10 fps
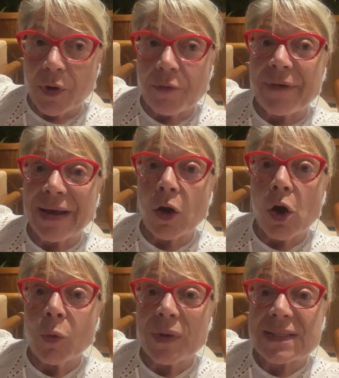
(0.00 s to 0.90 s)

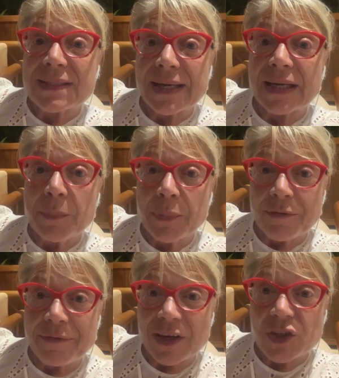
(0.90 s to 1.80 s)
profile always strictly
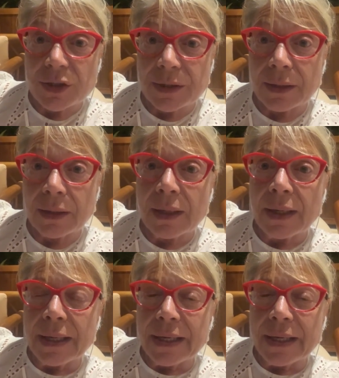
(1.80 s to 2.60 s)
professional,